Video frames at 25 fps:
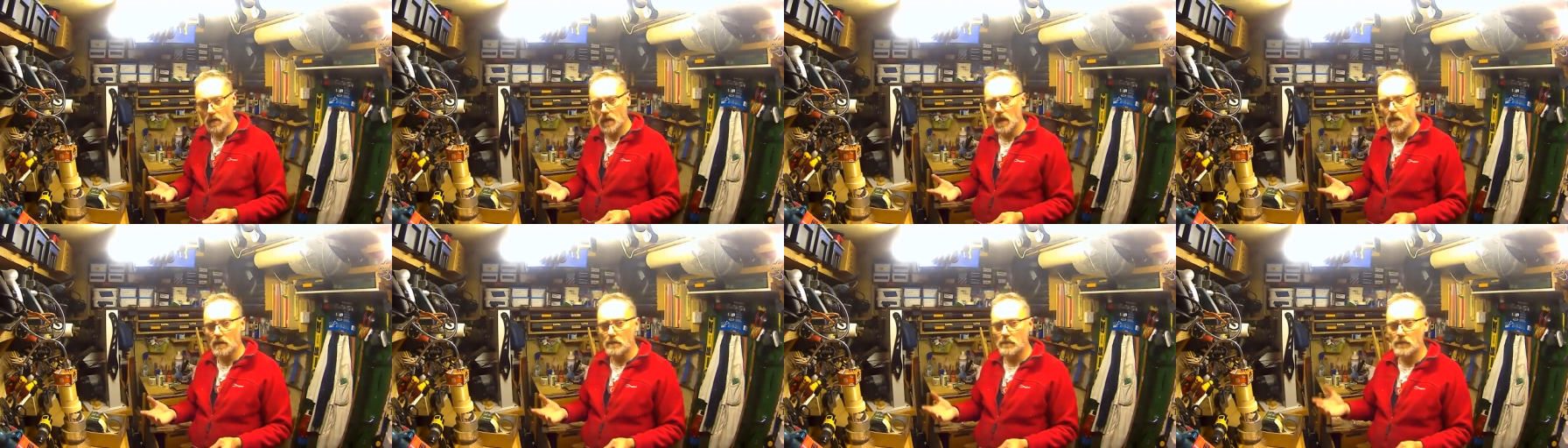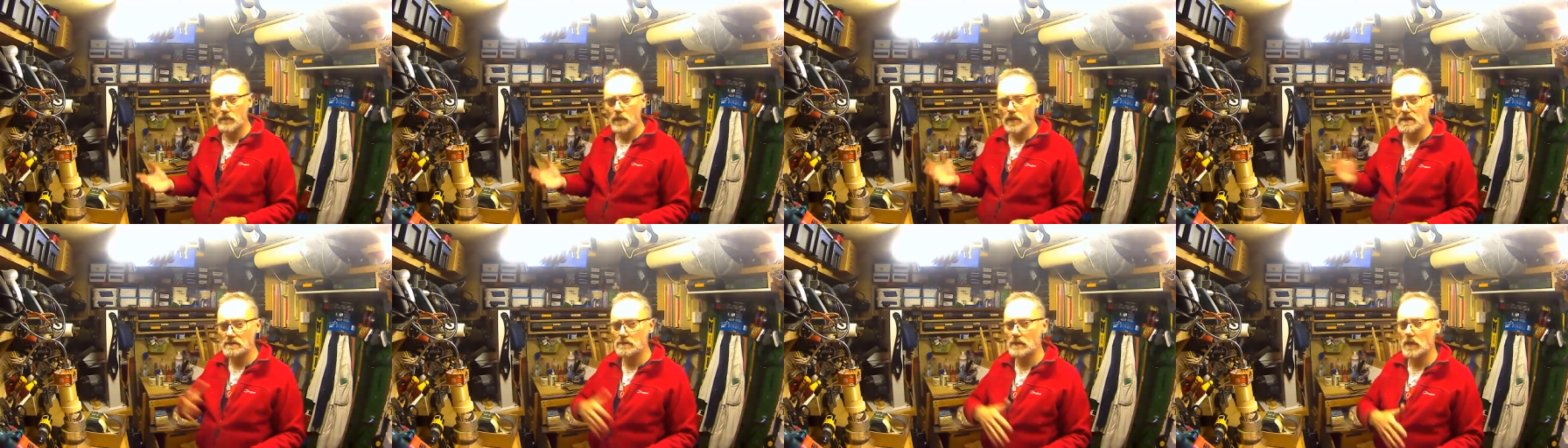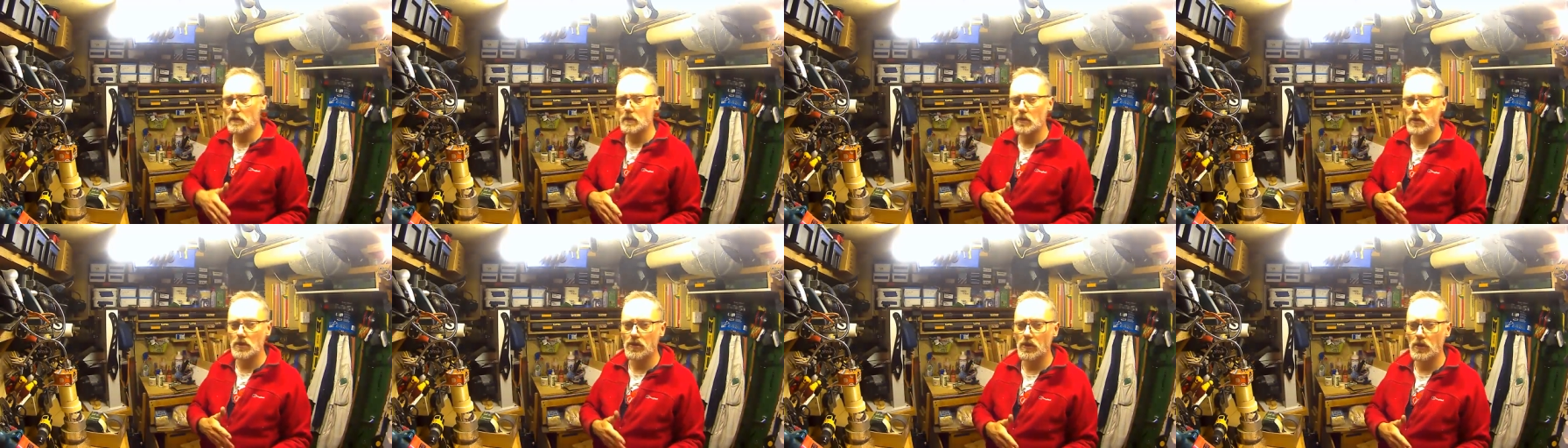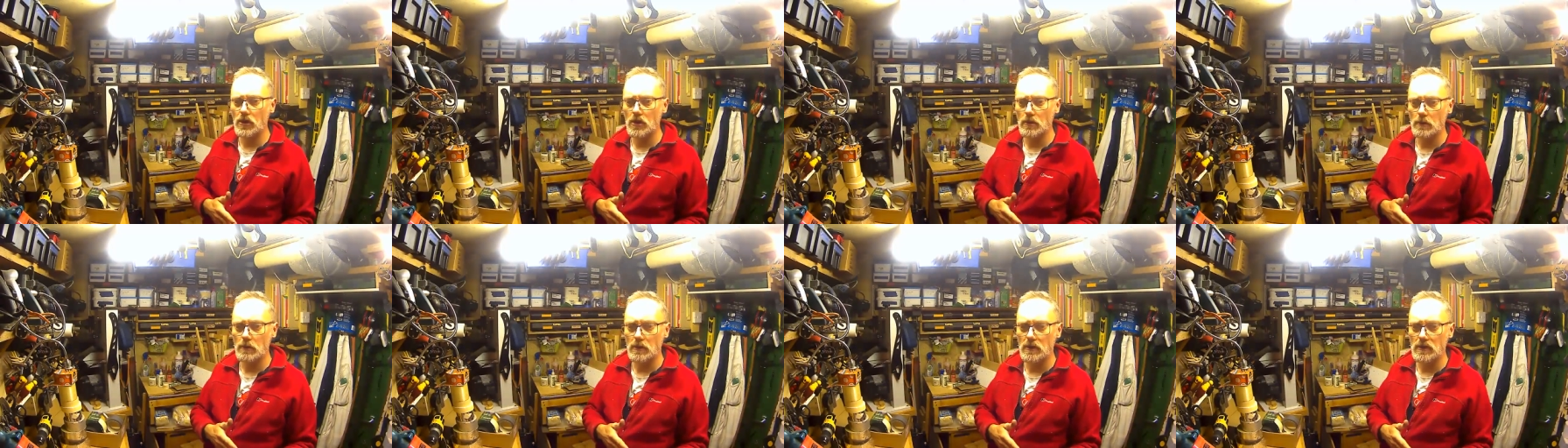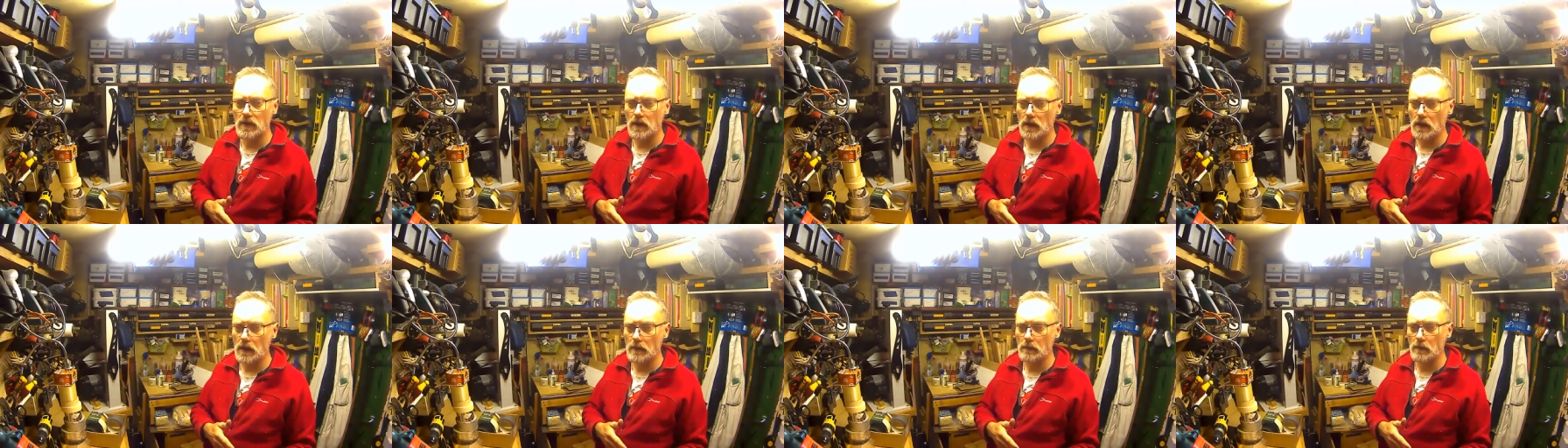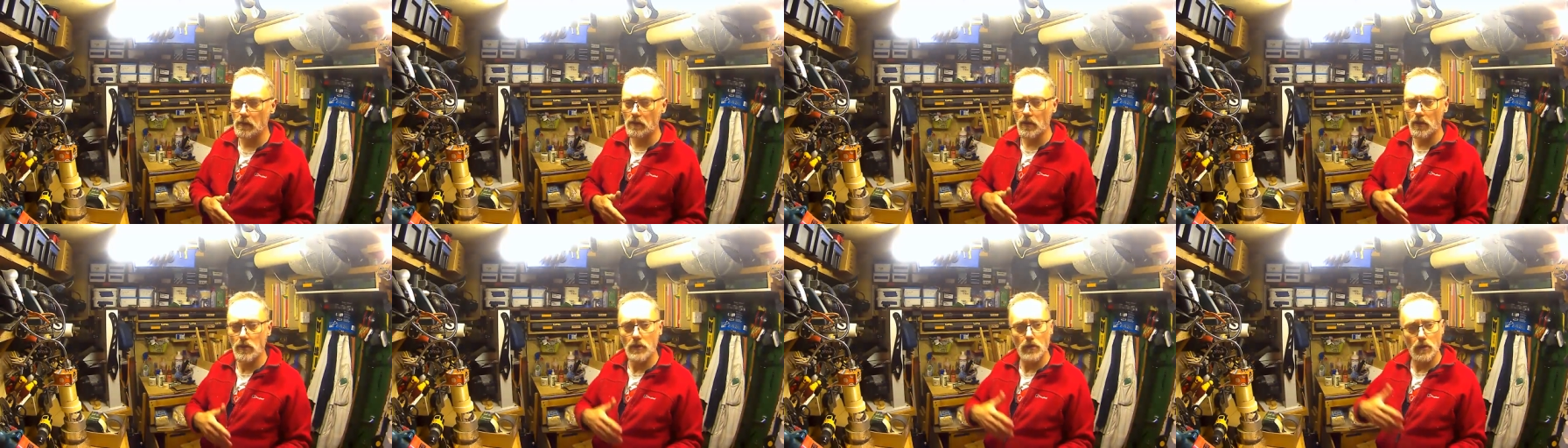I'm writing my Word document, and I'm
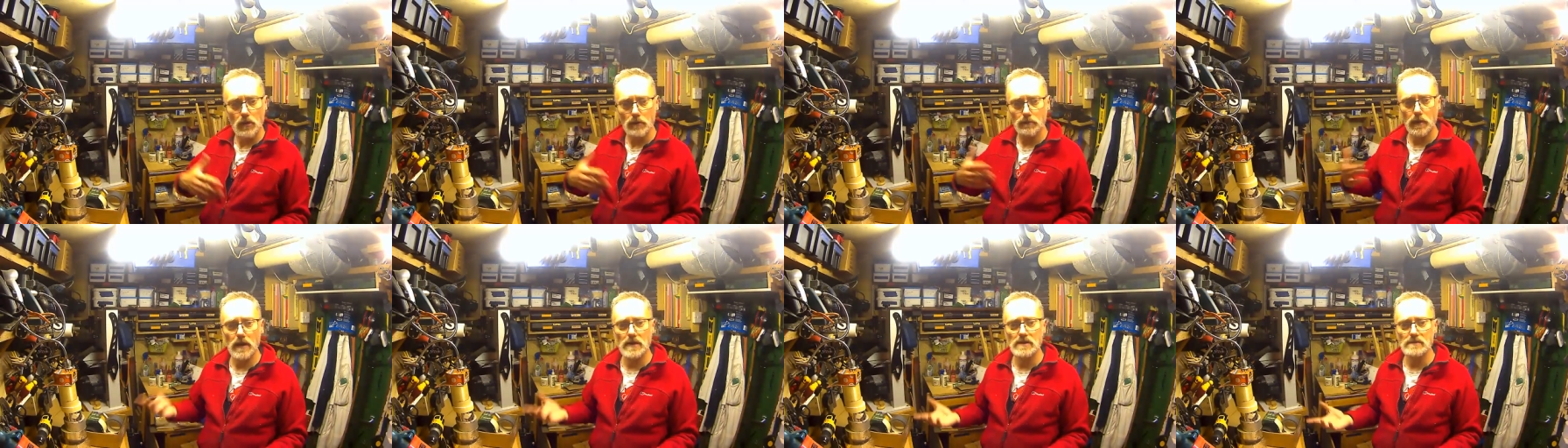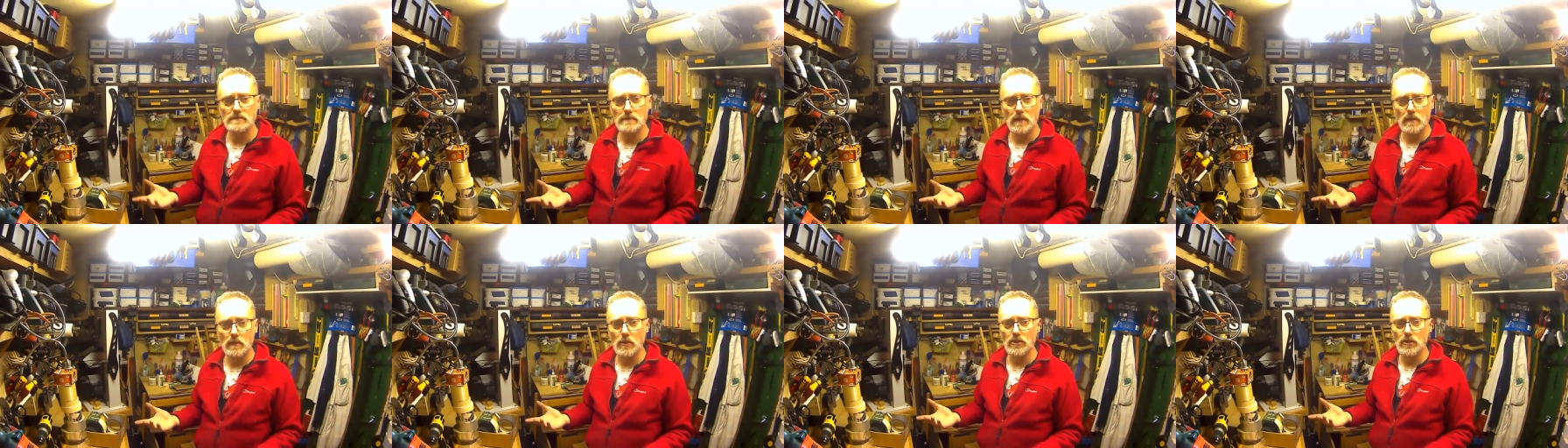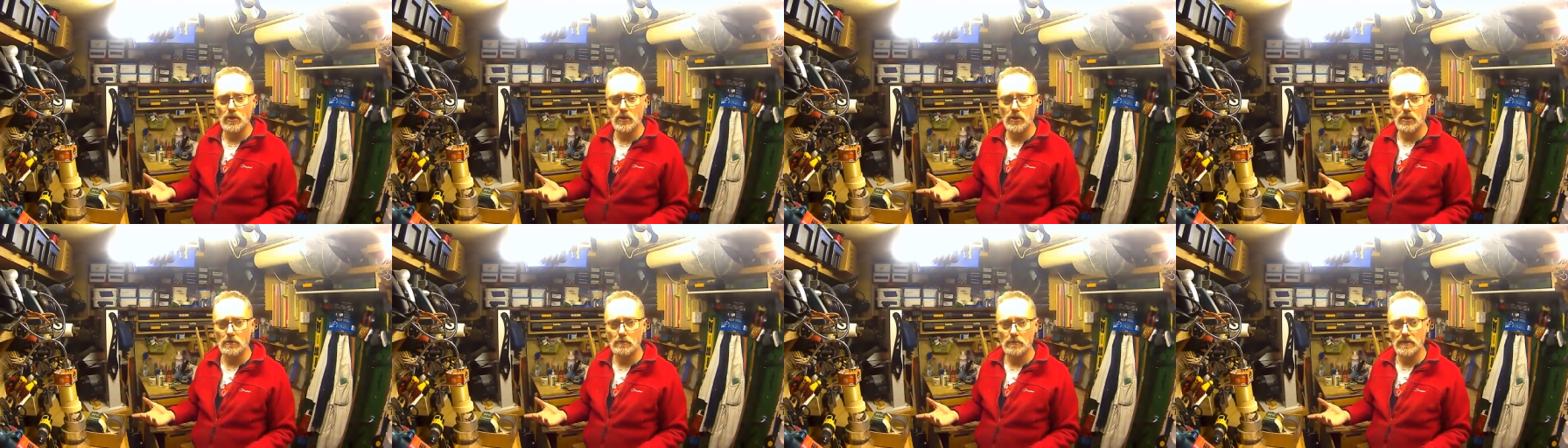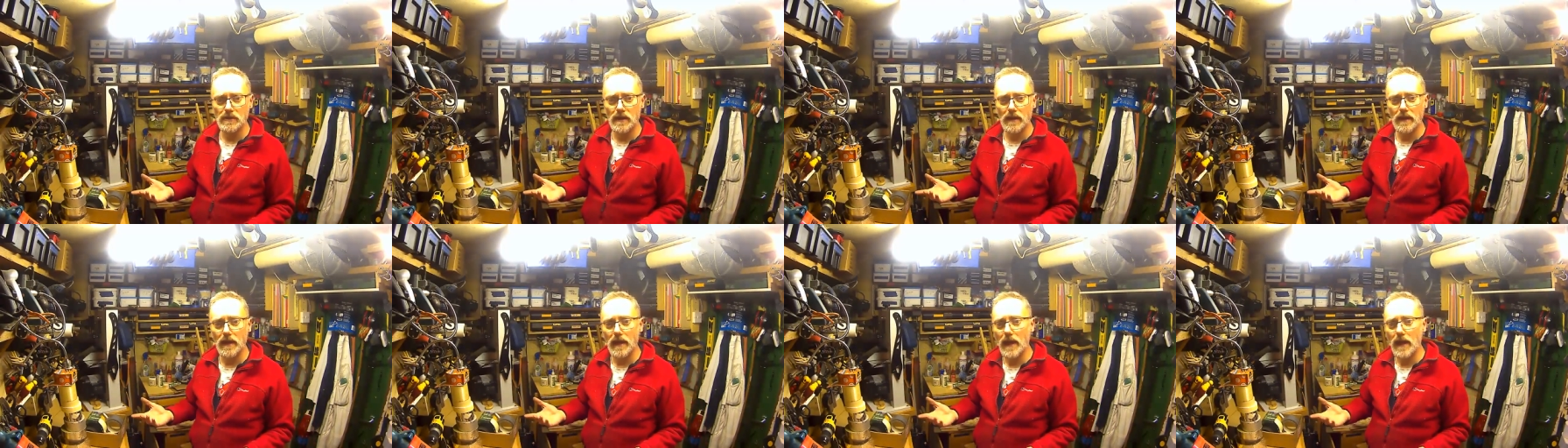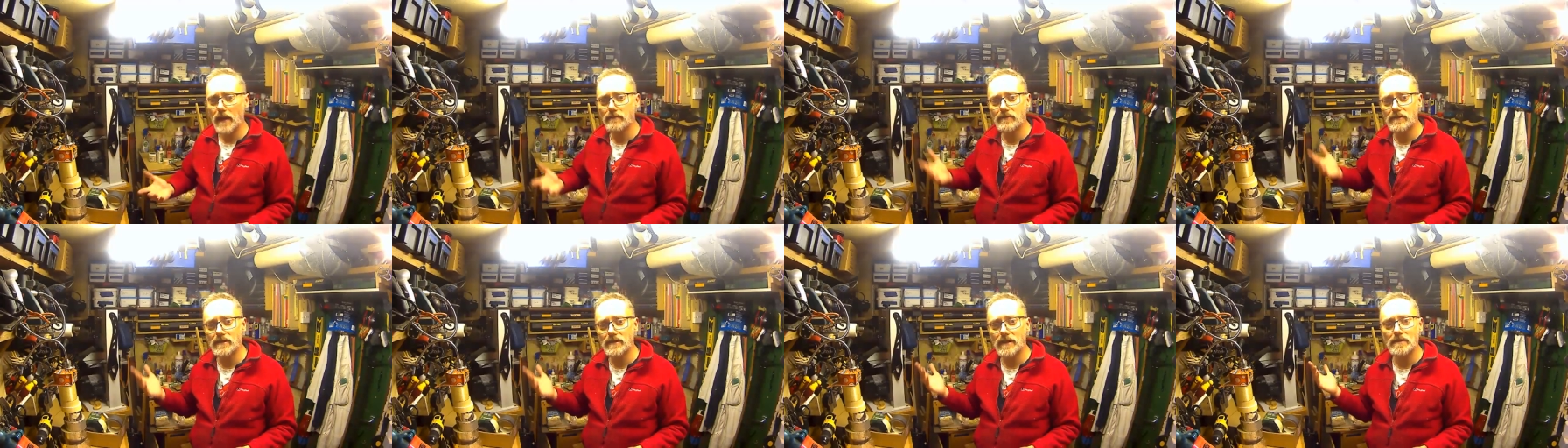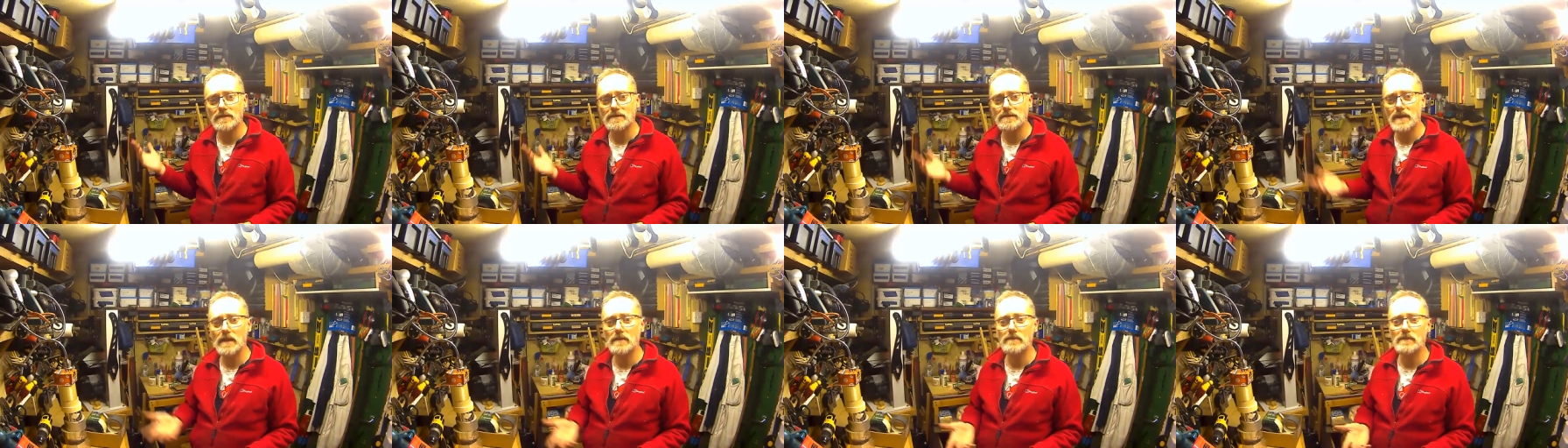on the third page of my Word document, and I haven't yet
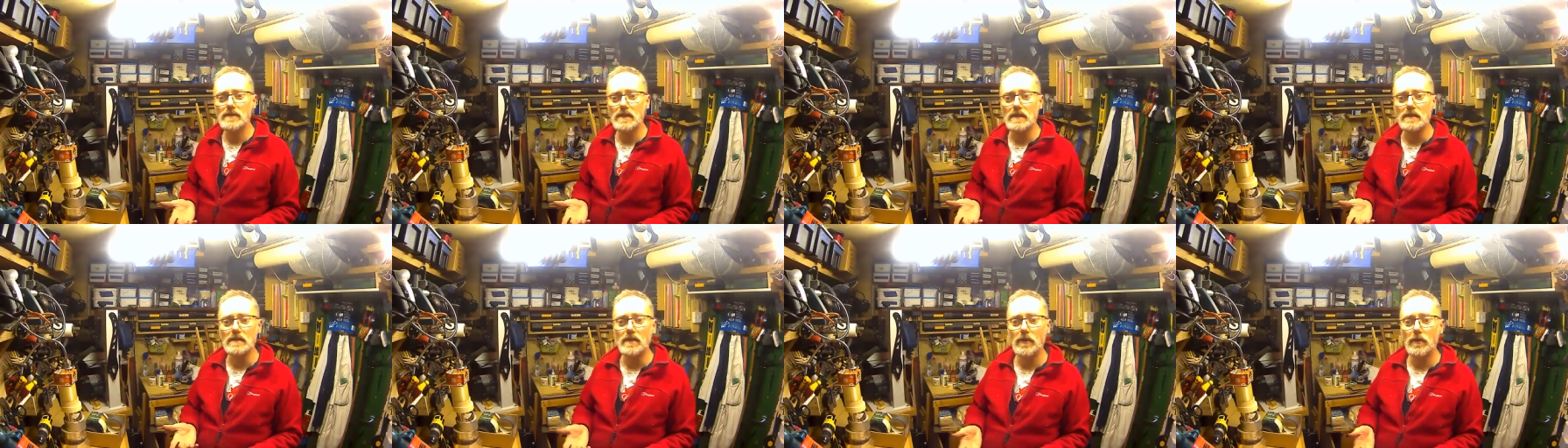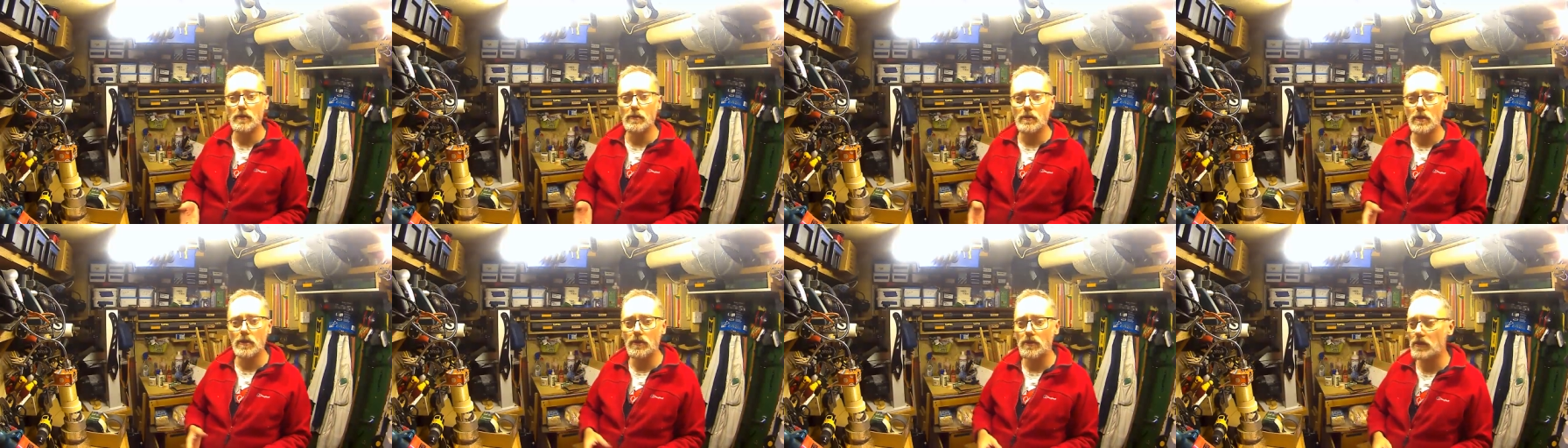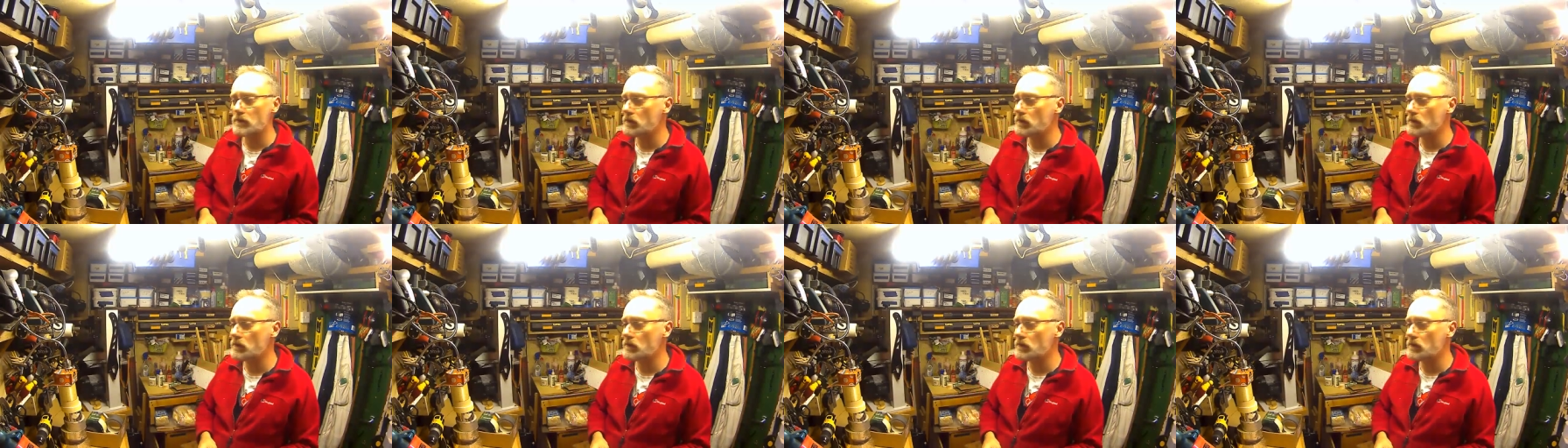saved it, and I look, the